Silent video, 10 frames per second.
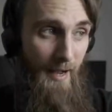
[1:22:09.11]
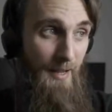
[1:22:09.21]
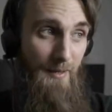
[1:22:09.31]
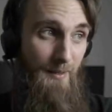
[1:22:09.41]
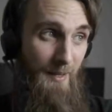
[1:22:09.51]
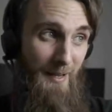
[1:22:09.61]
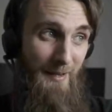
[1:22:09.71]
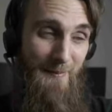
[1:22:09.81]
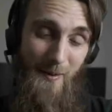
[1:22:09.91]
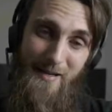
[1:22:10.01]
I
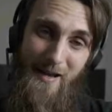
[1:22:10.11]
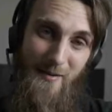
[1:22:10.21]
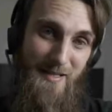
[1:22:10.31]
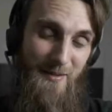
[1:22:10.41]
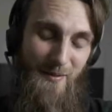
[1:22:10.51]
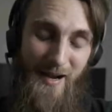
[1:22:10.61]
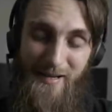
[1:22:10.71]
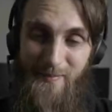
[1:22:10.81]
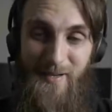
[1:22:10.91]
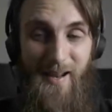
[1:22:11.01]
have no idea how he's going to
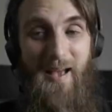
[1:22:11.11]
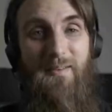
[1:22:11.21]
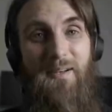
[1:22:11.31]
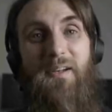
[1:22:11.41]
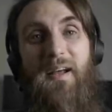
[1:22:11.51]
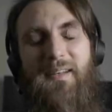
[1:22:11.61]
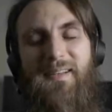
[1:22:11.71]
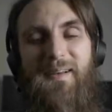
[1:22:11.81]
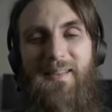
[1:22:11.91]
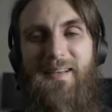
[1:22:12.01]
react. I mean, I have a good
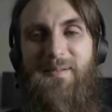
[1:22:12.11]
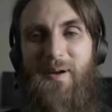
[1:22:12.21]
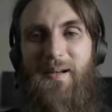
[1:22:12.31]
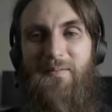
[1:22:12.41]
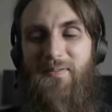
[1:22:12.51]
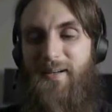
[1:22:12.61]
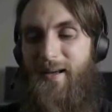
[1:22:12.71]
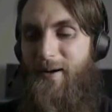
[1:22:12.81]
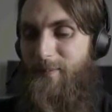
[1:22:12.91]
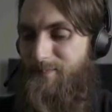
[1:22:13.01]
idea. I think he's probably going to freak
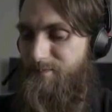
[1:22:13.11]
out.